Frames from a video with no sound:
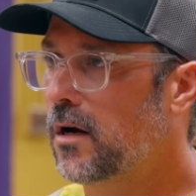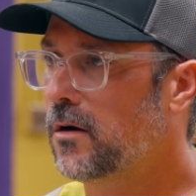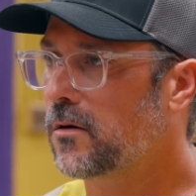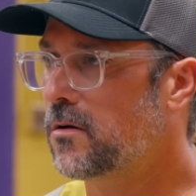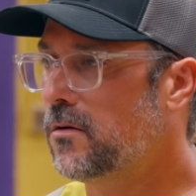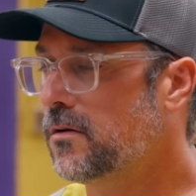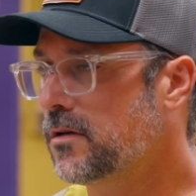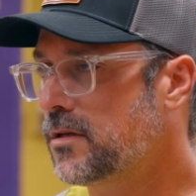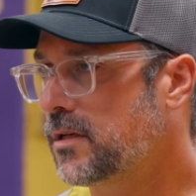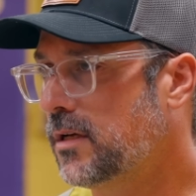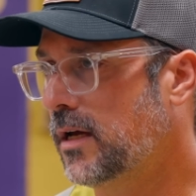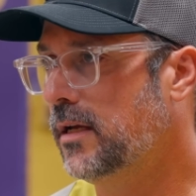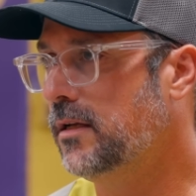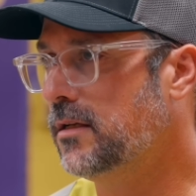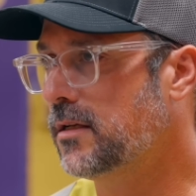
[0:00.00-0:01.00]
at Alcorn
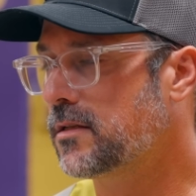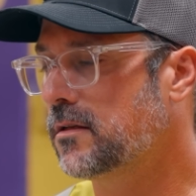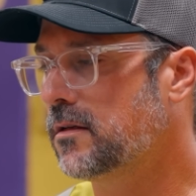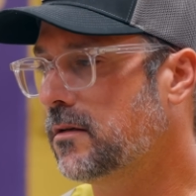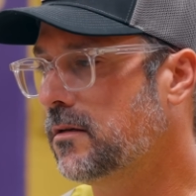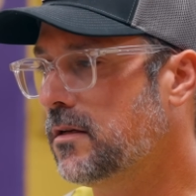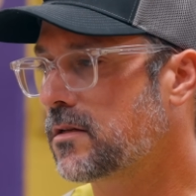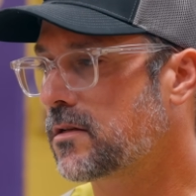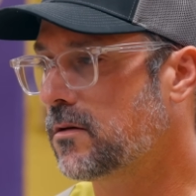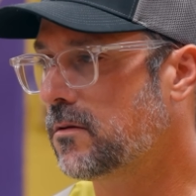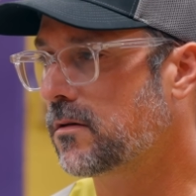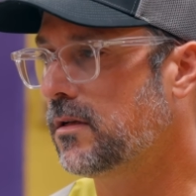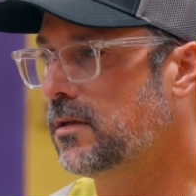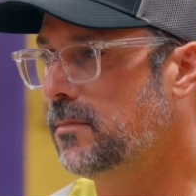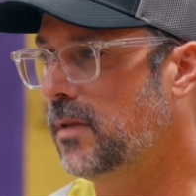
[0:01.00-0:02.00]
State, and it's a
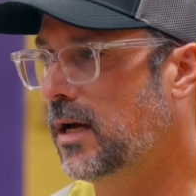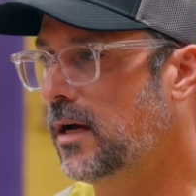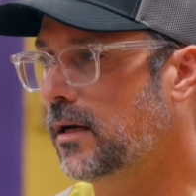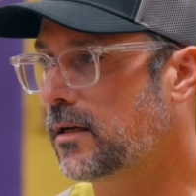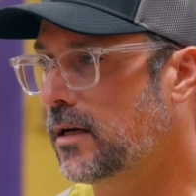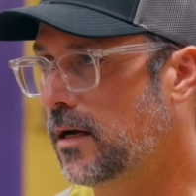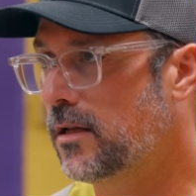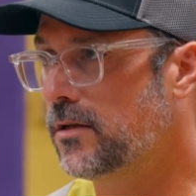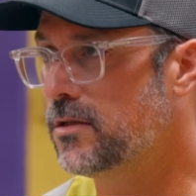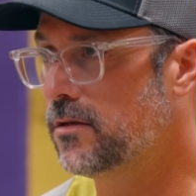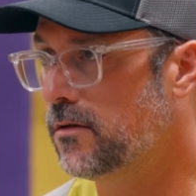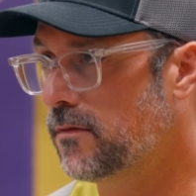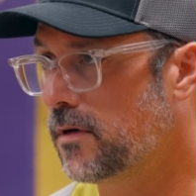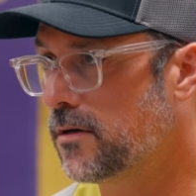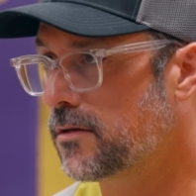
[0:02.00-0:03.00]
historically black college
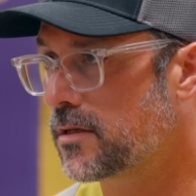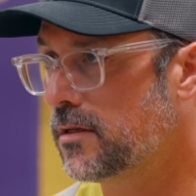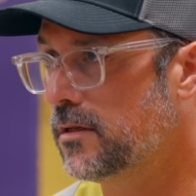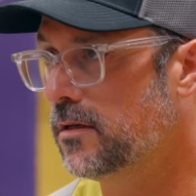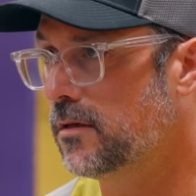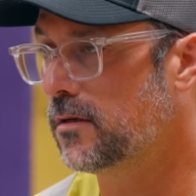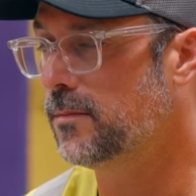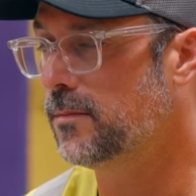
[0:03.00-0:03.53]
university here